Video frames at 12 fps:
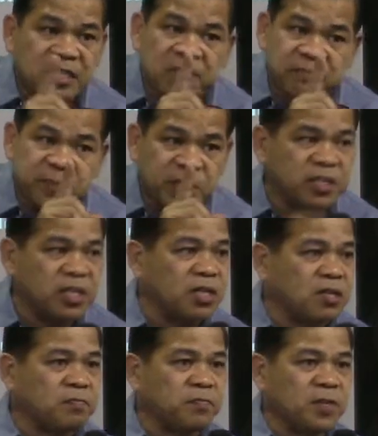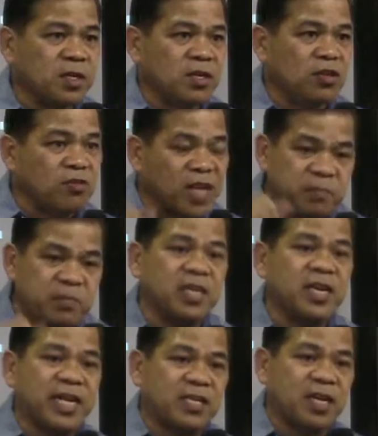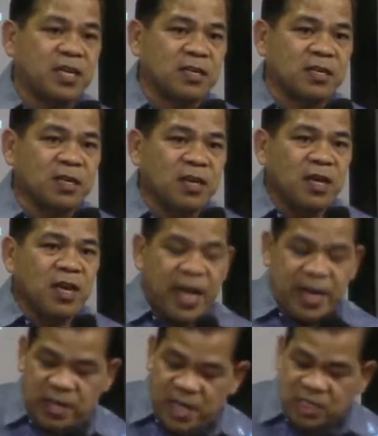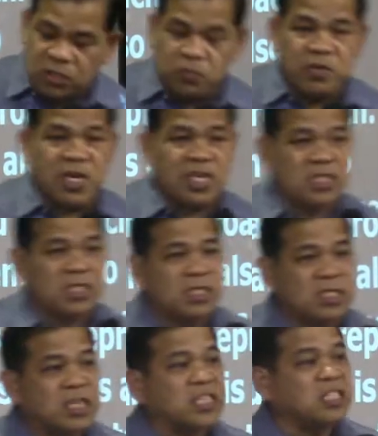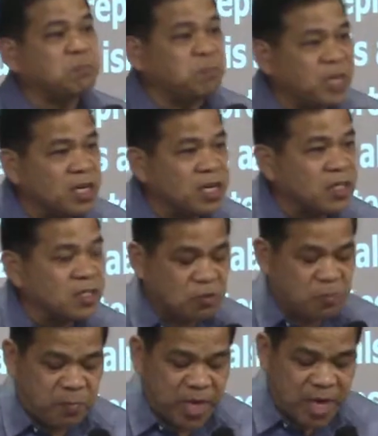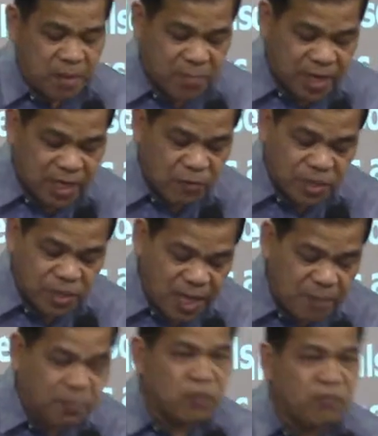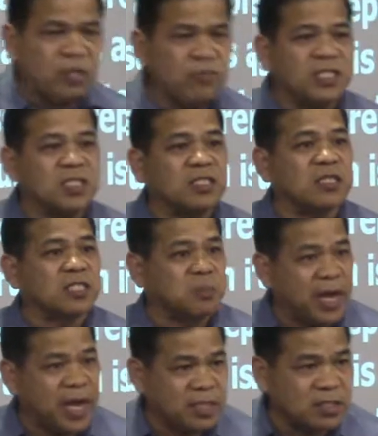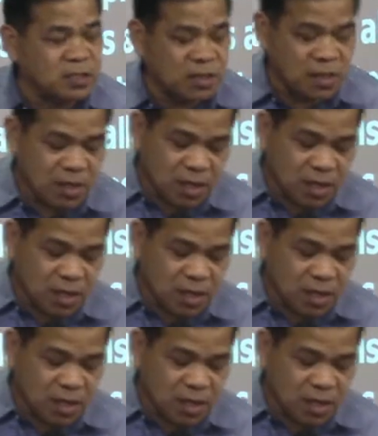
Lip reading: The burden. Yung kabigatan. And this was the experience of Nehemiah. What happened? What was his response?